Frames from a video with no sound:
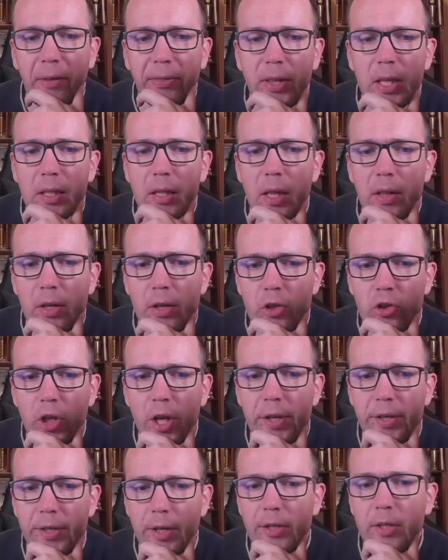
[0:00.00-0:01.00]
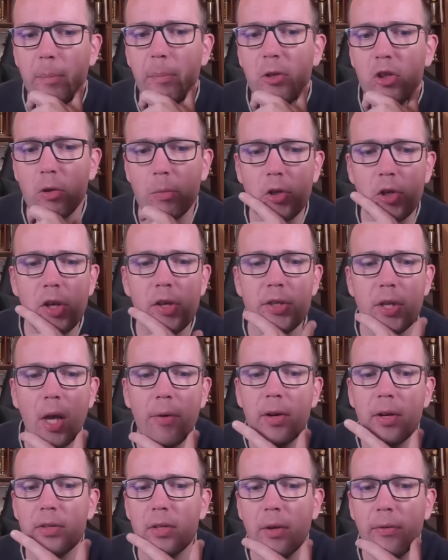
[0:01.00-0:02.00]
think that this g6 and bishop
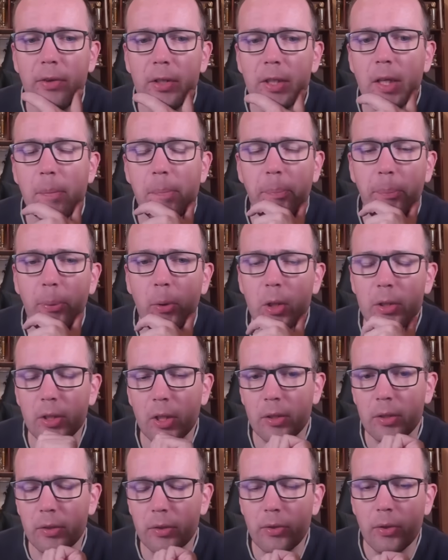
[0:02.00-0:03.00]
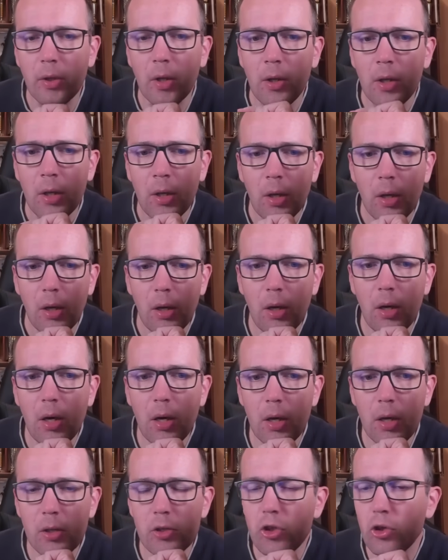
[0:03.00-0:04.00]
g7 is a very important
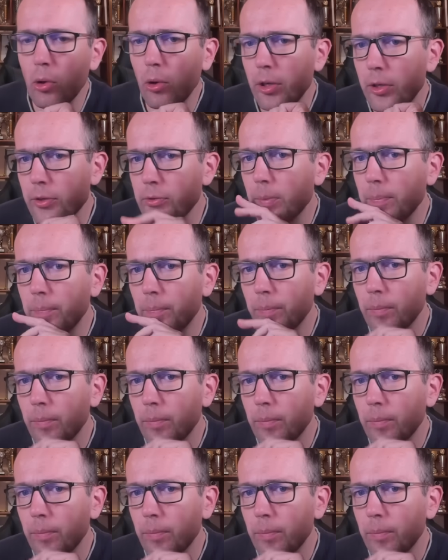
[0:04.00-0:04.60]
choice.